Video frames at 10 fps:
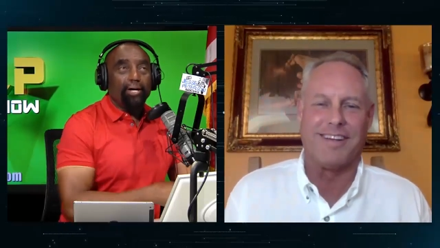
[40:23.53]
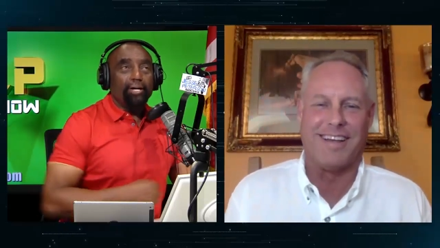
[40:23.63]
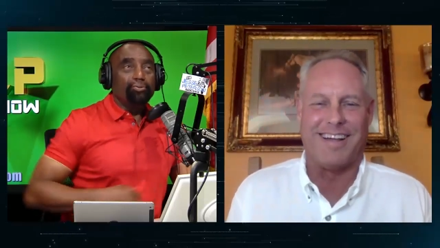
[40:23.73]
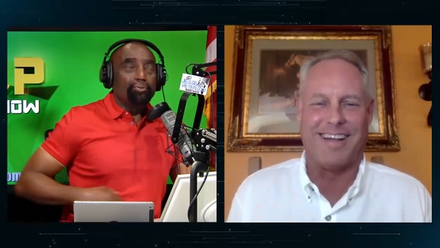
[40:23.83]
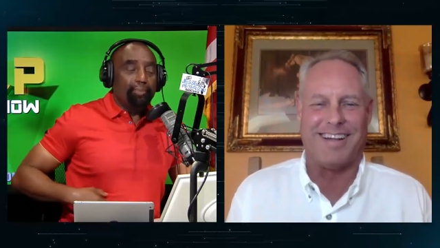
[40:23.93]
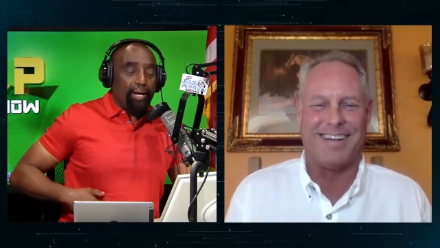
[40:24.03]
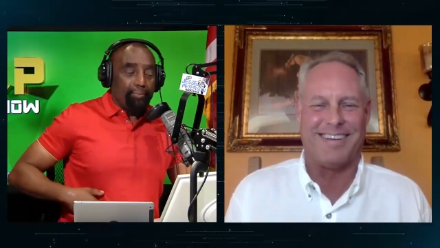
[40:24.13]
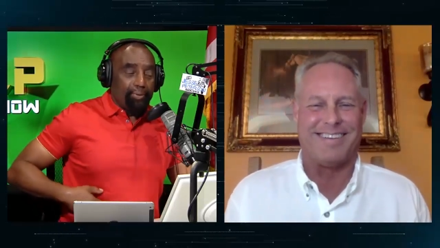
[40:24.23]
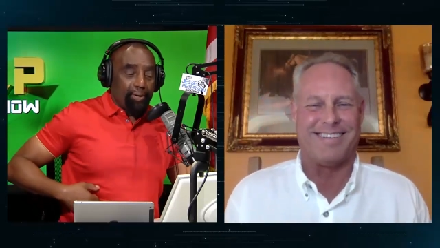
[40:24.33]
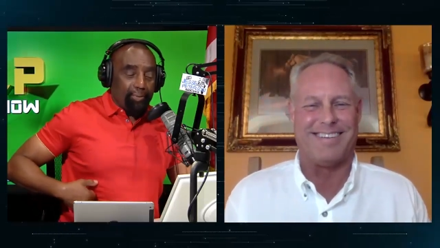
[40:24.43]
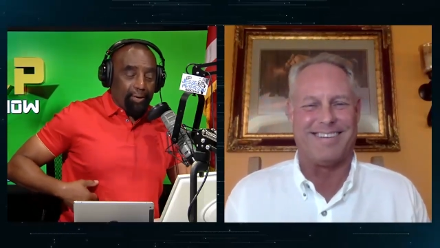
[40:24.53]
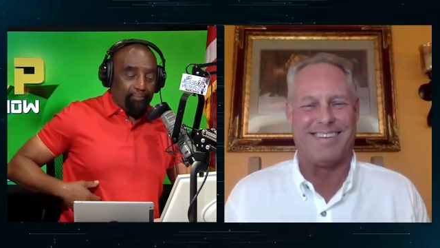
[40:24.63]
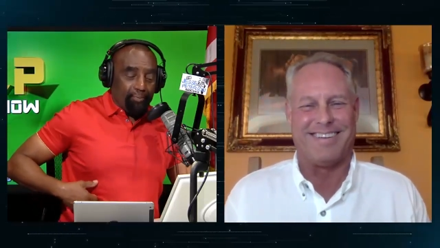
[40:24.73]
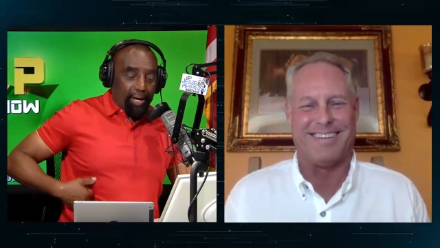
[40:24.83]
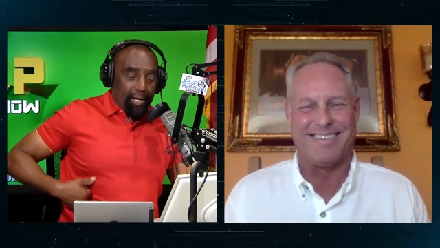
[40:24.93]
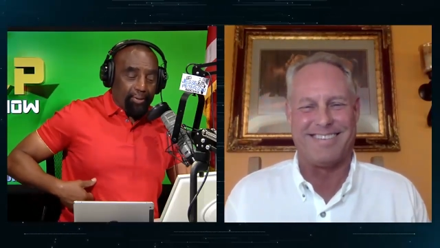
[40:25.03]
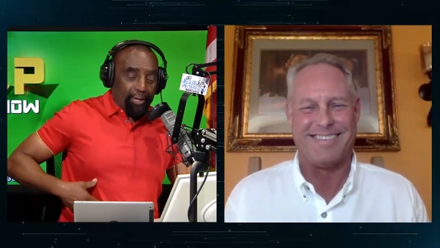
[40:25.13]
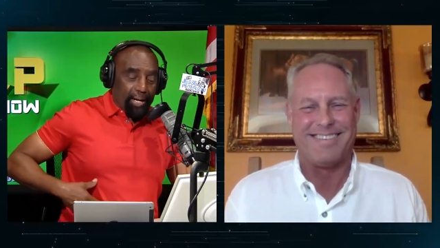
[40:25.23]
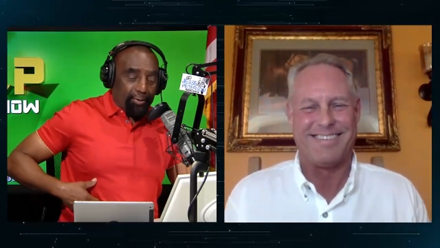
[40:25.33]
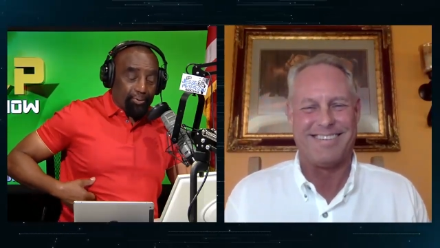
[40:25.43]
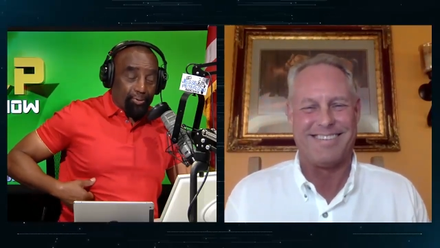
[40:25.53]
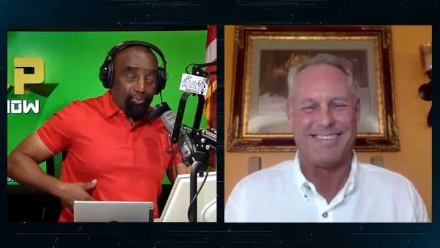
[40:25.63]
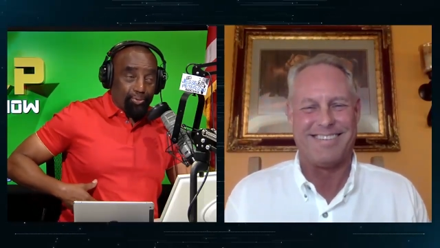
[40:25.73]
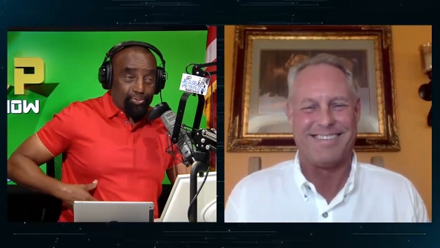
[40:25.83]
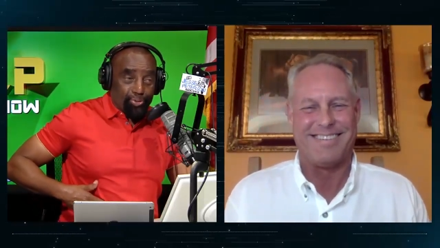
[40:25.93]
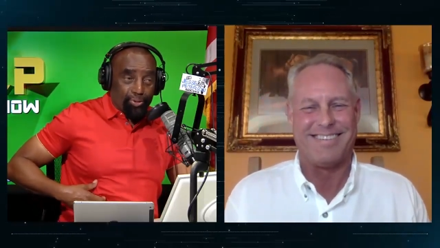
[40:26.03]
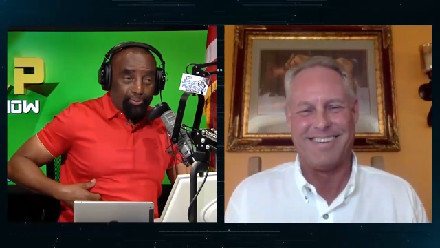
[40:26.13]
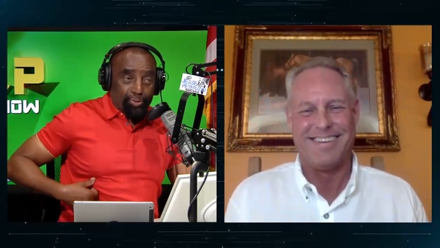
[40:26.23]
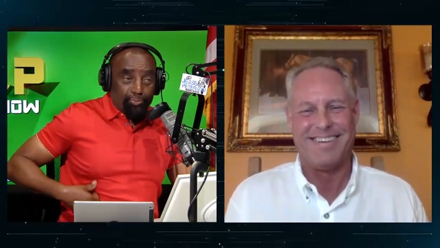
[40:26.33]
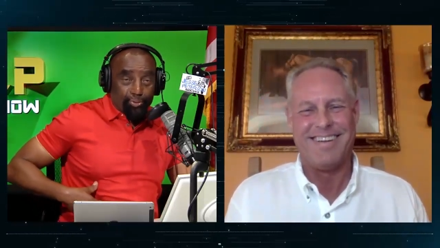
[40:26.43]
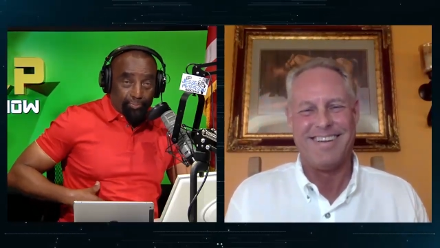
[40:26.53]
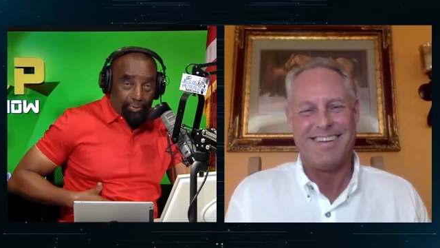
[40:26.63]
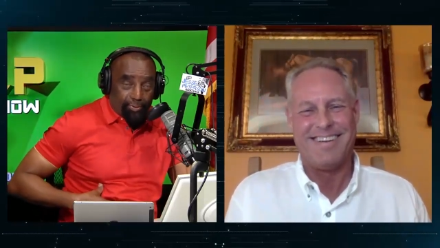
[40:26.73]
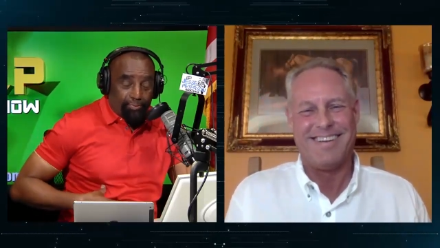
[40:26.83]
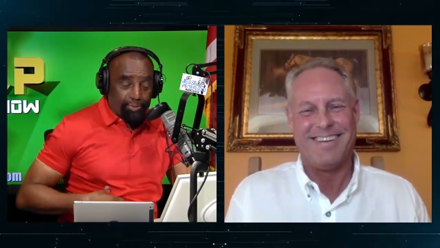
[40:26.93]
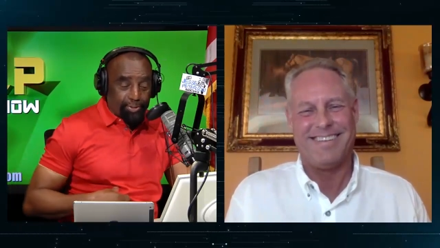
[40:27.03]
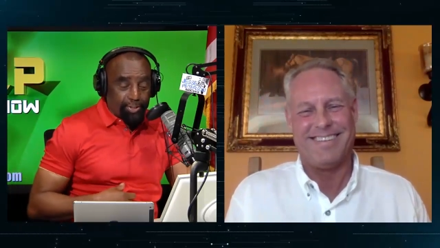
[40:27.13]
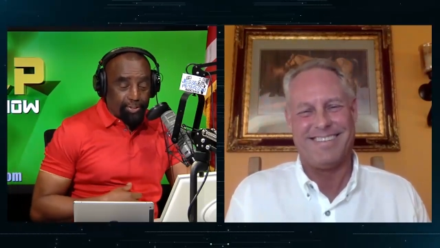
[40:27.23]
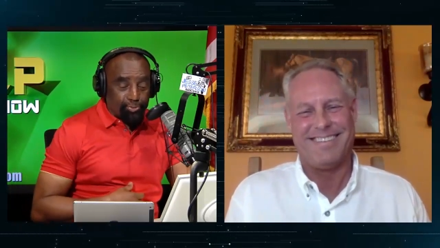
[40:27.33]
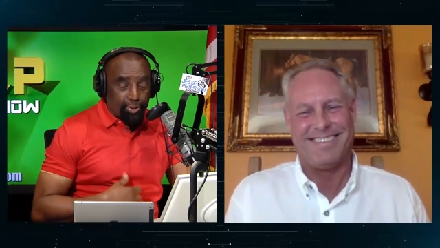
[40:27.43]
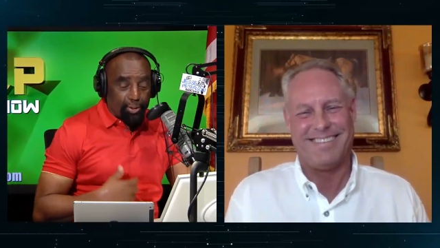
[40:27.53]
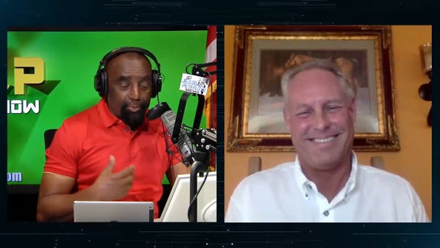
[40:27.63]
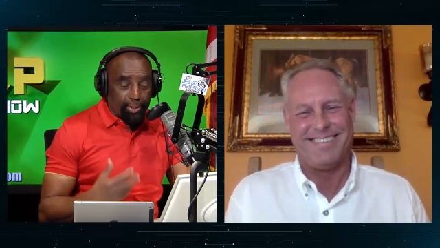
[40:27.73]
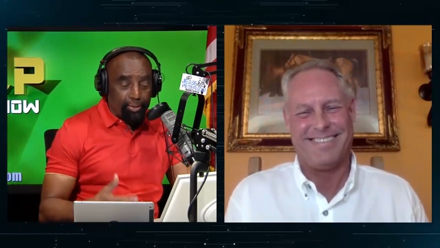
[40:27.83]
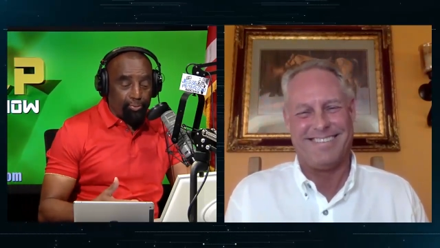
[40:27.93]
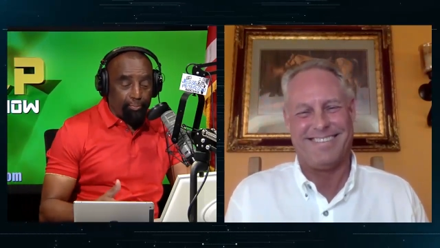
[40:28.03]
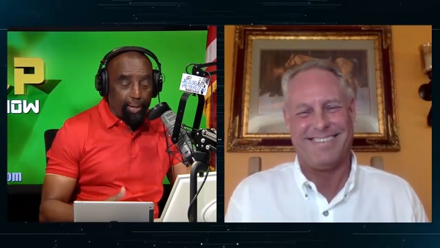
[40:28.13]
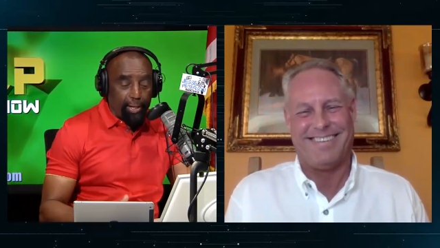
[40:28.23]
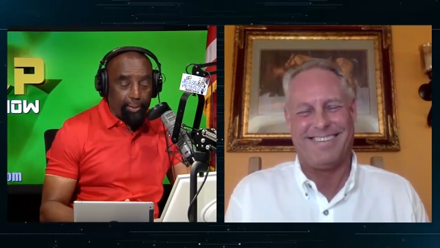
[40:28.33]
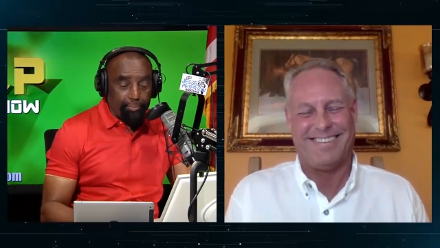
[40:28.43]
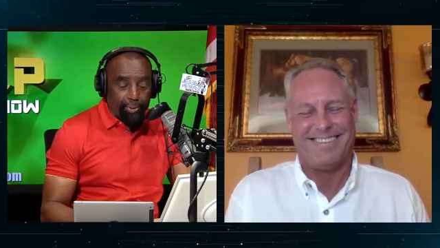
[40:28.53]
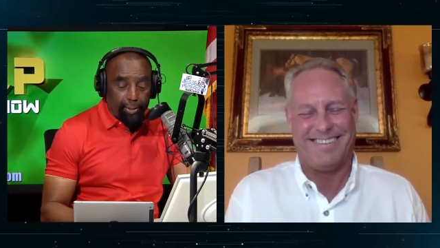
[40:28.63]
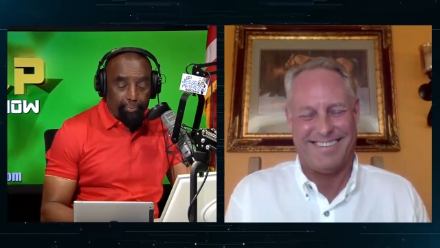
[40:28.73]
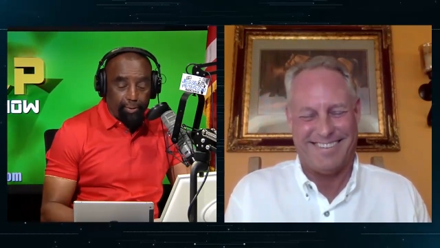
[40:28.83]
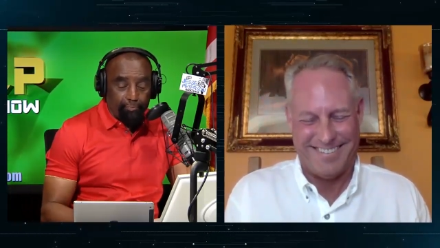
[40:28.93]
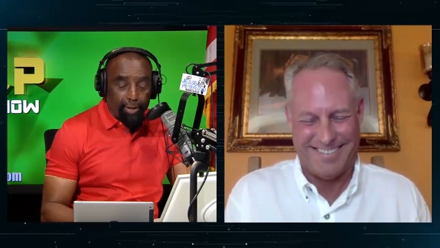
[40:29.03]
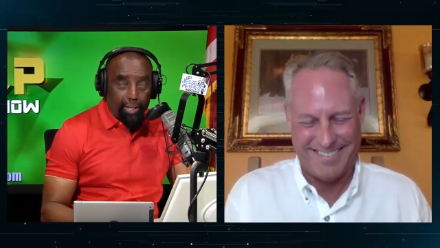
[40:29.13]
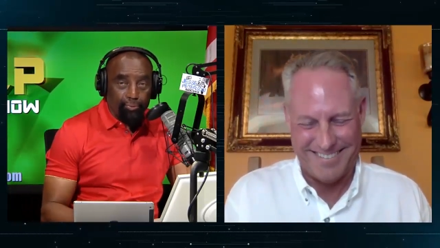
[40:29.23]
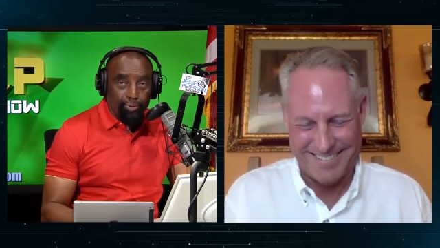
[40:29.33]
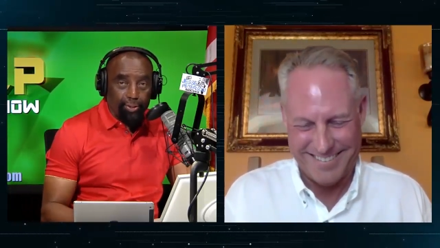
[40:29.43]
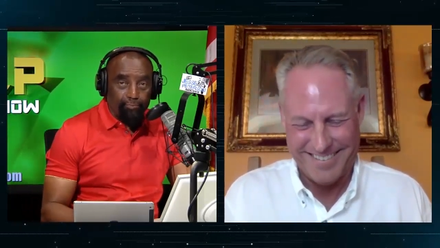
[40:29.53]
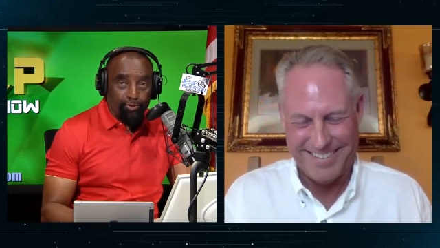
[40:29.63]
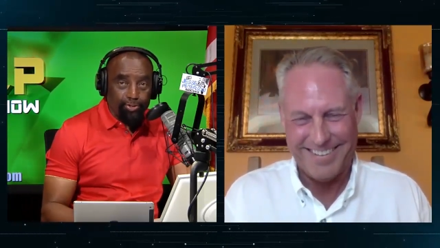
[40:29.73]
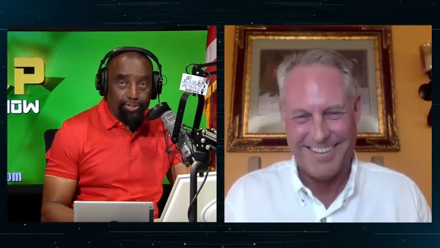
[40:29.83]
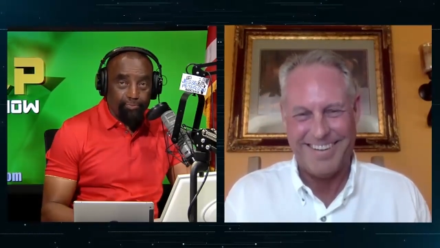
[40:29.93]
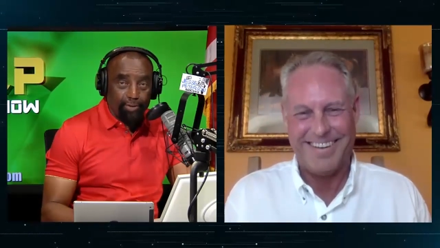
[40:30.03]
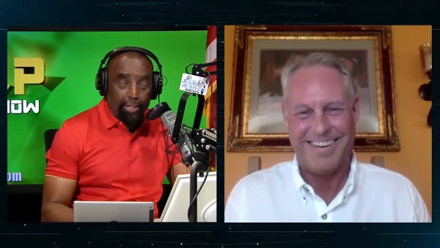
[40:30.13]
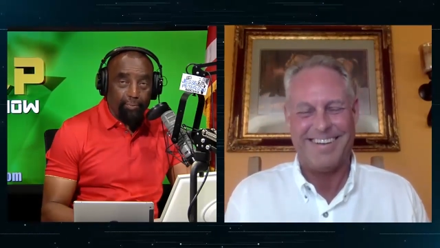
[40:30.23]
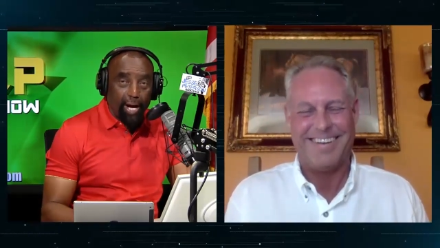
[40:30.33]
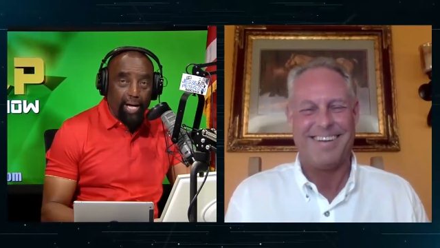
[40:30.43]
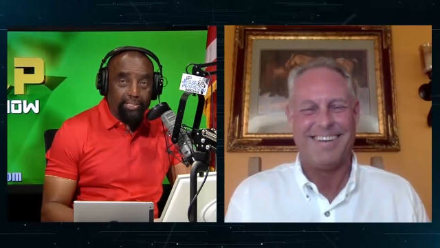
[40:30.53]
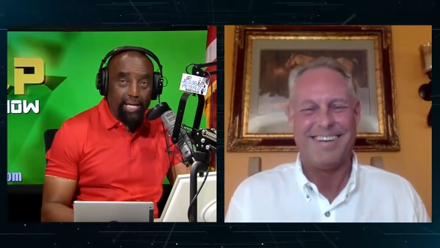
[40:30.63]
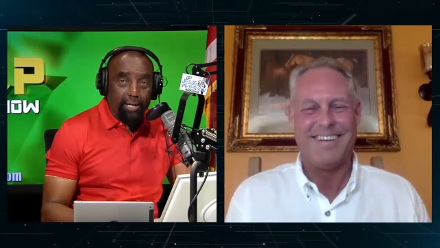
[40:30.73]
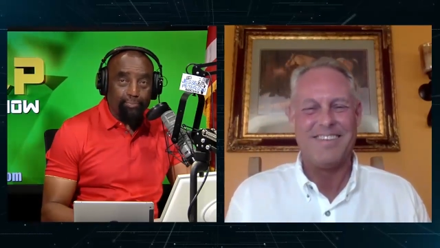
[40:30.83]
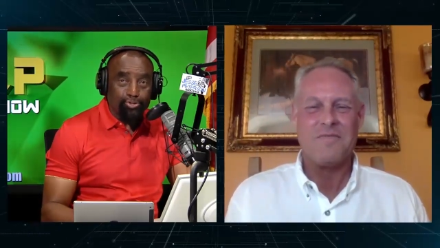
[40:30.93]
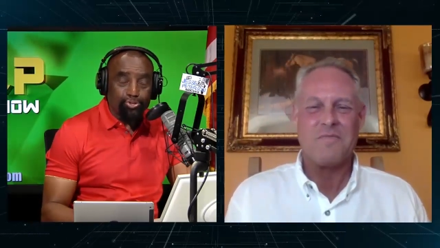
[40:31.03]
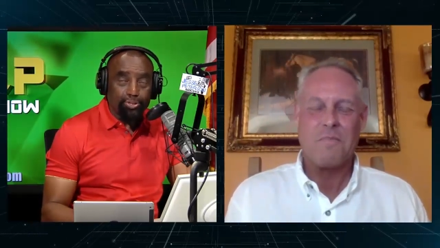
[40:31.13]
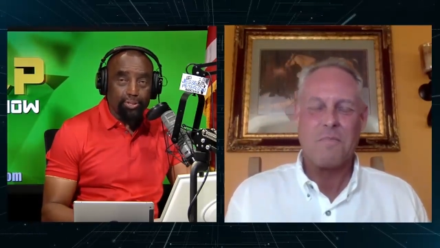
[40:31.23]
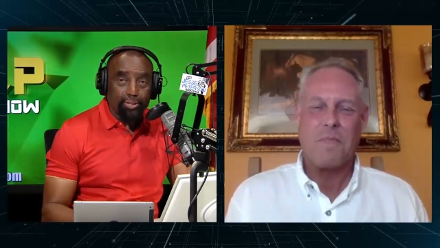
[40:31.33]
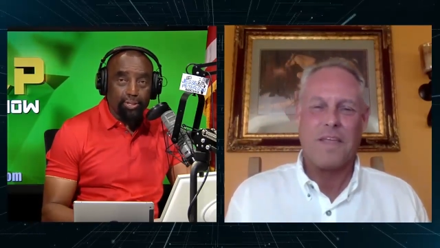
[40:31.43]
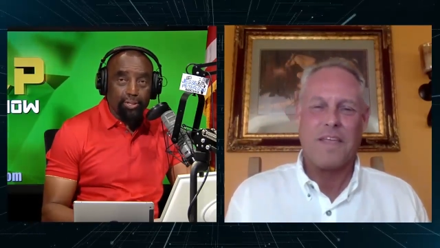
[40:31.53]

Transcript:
Speaker 1: Because he reminded me of my father. I don't know what's wrong with him or if his name's wrong, but he reminds me of my father when he first developed Alzheimer's.